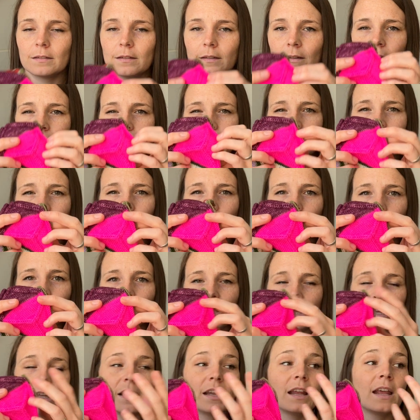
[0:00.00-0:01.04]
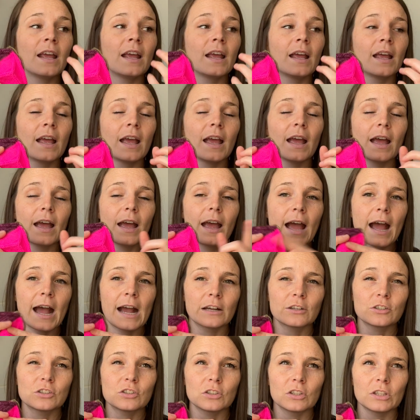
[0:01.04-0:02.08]
little bit
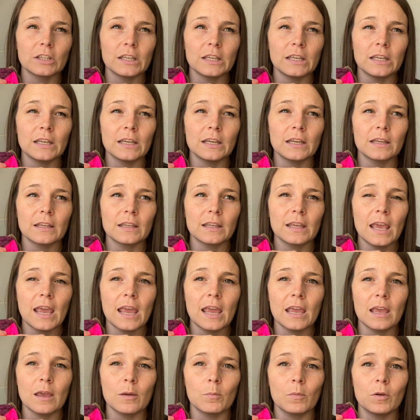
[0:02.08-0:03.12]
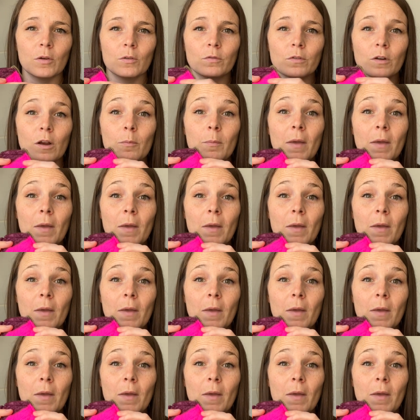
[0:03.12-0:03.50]
actually came from